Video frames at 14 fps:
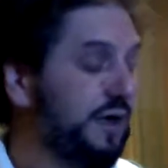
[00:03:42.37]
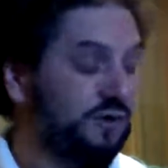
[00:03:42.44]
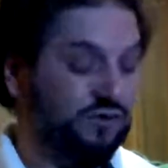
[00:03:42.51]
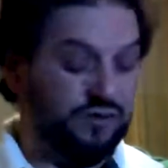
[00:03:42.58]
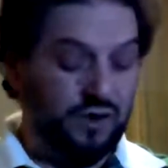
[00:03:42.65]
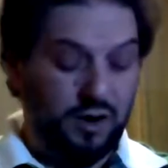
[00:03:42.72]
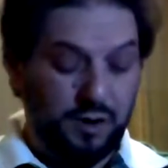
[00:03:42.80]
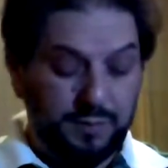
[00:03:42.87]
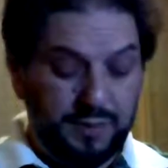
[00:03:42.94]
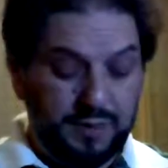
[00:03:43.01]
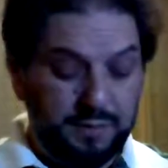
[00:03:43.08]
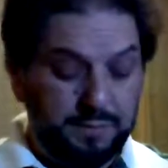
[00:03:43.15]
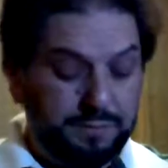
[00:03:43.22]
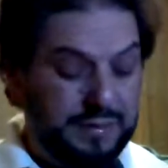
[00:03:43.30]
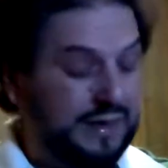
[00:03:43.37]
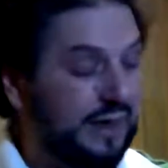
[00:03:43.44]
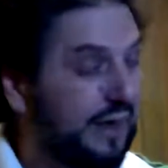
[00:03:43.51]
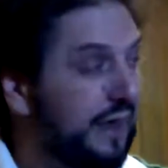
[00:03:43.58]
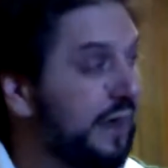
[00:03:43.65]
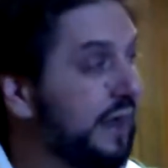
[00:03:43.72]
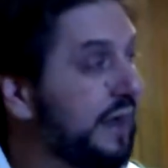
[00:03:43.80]
sharp,
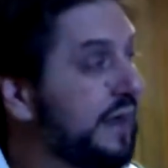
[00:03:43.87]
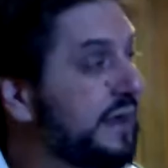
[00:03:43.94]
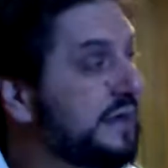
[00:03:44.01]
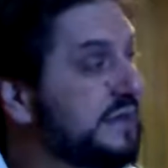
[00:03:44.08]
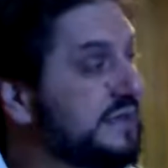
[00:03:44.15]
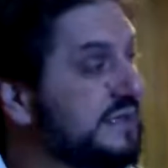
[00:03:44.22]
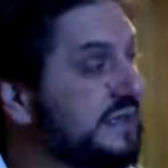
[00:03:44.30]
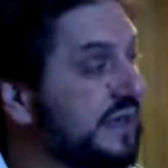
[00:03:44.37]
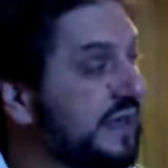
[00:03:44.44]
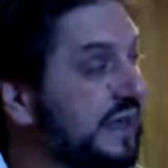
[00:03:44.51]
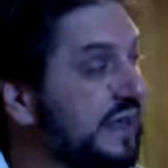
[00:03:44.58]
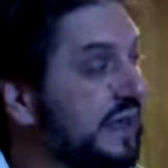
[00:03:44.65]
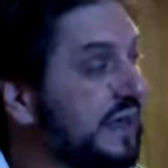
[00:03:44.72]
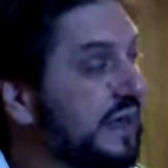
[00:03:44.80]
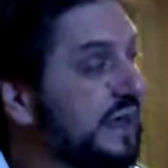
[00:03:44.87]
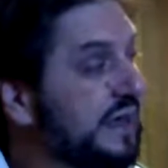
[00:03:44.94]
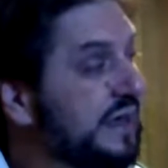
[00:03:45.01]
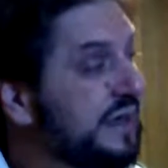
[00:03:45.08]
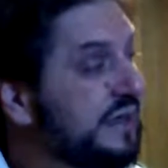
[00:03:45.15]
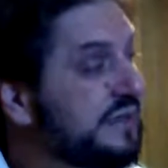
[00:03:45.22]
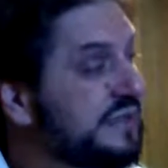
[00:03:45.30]
B, C,
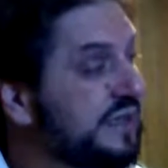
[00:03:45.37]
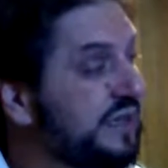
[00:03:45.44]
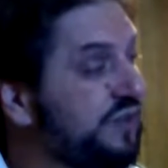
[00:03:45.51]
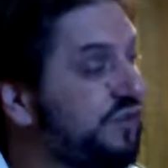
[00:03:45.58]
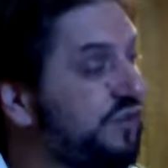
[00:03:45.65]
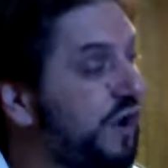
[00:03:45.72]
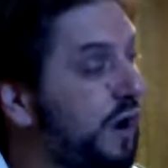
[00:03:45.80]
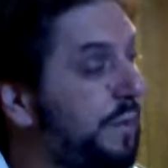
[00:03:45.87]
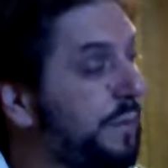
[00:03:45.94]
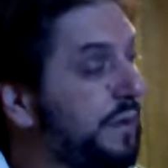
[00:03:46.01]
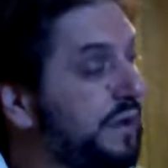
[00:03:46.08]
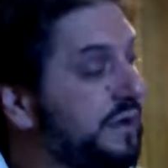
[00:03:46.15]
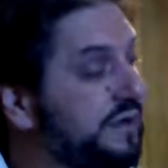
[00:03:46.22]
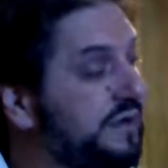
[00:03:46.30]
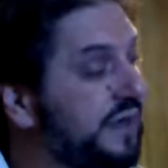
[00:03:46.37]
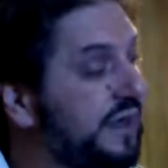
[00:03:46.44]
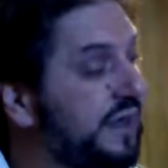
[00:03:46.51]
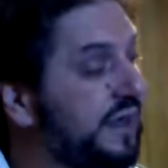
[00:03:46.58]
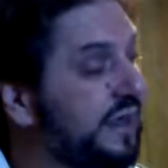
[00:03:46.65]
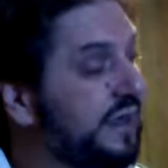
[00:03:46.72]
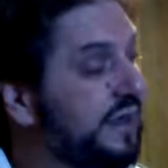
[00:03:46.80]
C sharp,
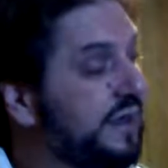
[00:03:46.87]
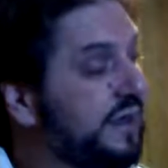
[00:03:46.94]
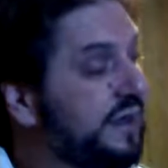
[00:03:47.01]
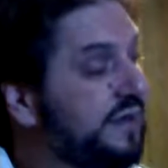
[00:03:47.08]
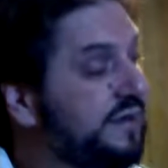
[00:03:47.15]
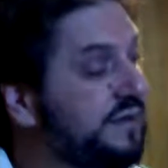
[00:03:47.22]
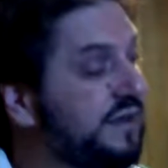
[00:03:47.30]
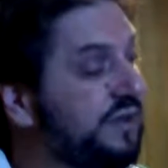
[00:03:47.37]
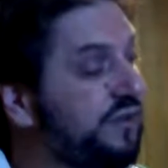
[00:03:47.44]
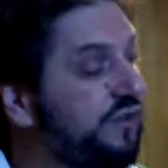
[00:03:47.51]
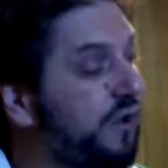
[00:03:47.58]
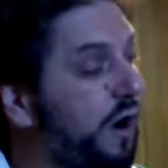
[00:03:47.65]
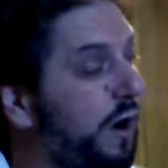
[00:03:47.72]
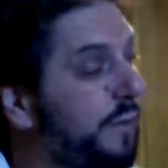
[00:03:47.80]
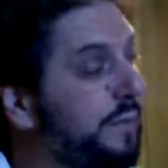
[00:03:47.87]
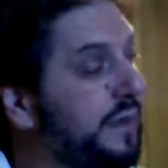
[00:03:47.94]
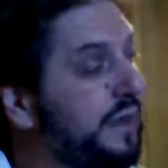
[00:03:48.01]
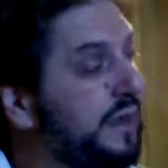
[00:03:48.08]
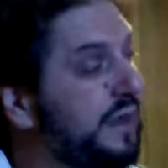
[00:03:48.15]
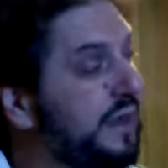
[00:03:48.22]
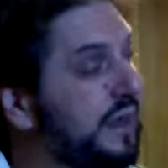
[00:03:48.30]
D, D sharp,
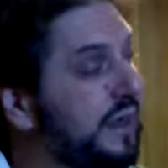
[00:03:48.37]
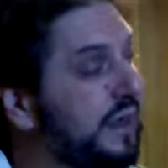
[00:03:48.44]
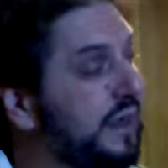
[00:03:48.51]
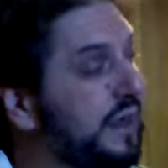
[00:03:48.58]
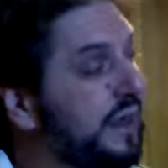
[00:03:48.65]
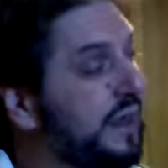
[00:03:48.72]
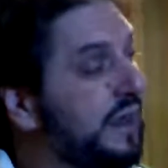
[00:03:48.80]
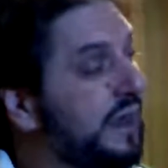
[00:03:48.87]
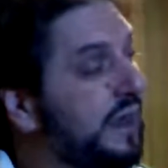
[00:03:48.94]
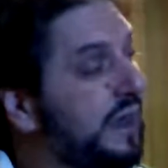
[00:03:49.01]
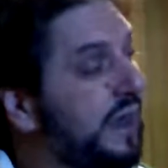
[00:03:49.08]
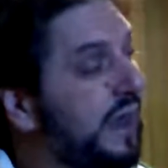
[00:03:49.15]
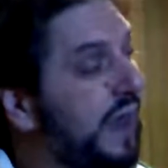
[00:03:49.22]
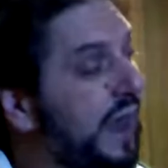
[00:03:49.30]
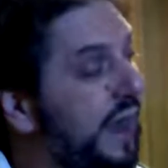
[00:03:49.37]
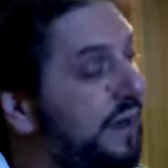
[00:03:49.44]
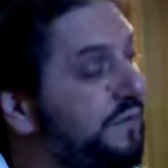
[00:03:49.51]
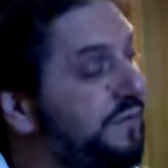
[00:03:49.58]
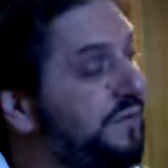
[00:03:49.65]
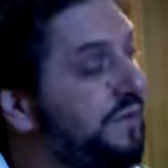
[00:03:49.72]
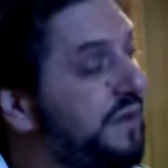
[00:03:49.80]
E,
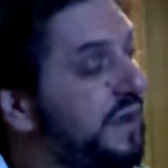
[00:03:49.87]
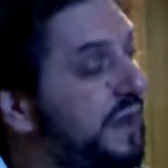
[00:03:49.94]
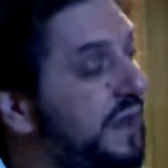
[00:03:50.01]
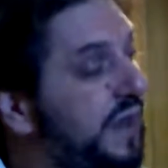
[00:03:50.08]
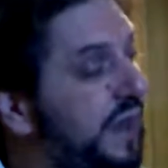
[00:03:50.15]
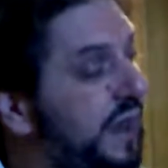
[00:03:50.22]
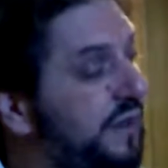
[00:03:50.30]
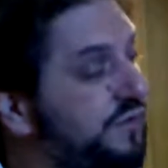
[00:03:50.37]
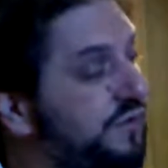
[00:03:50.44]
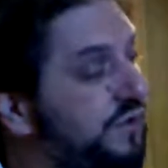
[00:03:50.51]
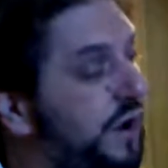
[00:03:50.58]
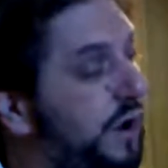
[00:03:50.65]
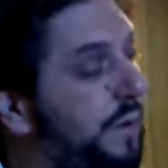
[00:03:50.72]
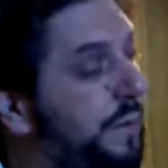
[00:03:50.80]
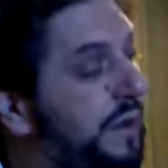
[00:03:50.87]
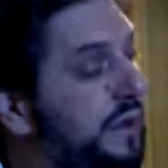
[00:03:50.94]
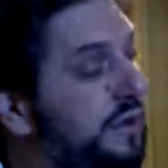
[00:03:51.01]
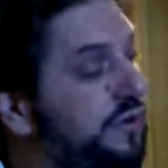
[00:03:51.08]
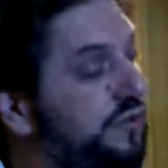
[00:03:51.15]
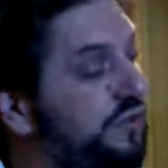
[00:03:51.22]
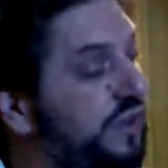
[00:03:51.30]
F, F sharp,
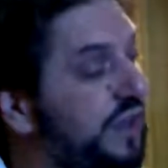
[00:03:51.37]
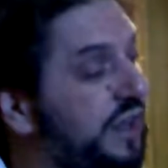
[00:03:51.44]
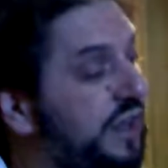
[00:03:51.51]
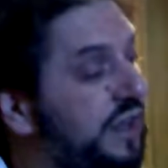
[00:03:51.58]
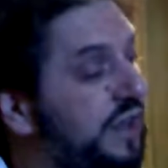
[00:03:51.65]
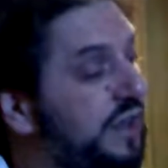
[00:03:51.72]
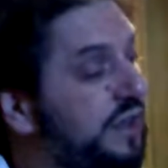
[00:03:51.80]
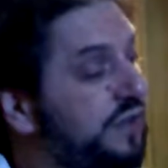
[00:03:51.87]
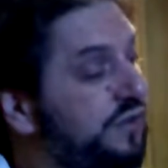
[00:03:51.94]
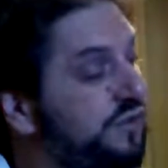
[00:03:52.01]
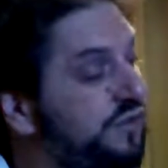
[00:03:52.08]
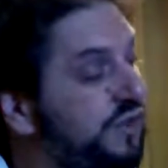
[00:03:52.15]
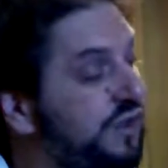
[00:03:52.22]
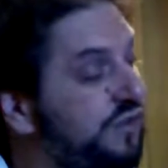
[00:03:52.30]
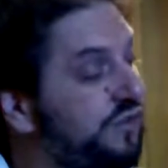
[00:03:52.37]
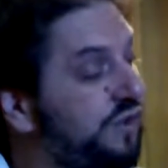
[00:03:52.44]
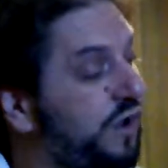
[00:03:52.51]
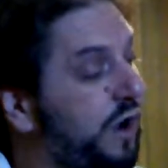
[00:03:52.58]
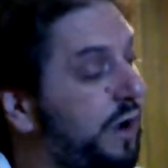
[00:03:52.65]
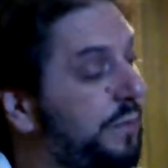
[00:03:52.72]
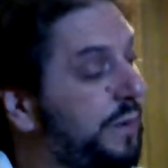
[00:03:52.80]
G, G
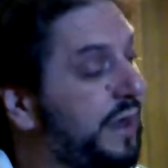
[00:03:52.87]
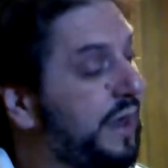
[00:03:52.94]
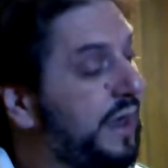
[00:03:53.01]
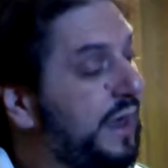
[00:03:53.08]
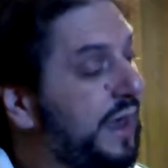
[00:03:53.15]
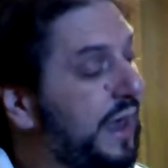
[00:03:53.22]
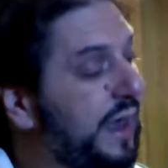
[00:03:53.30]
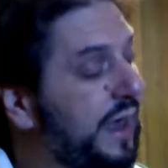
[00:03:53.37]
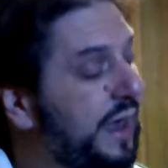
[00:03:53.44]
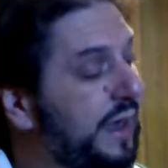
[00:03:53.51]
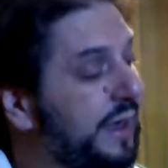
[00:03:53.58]
sharp, A.